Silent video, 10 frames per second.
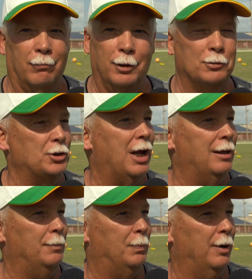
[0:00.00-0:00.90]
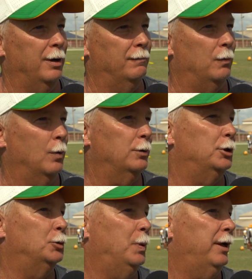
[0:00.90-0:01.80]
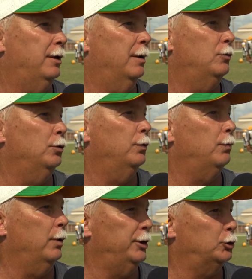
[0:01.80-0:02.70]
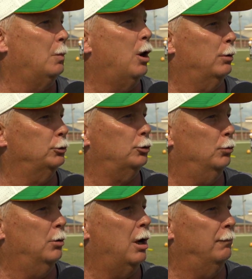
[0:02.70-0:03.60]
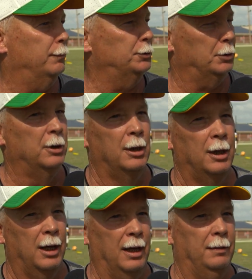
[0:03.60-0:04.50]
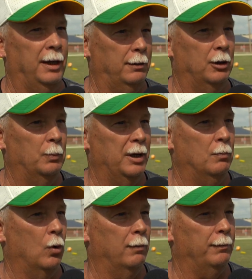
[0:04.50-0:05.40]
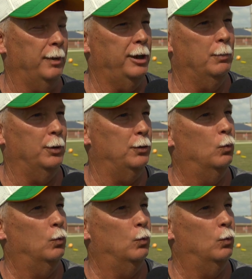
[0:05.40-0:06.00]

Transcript: a real solid player for us, has picked up 2 or 3 smaller school offers. I think there will be more for him. But the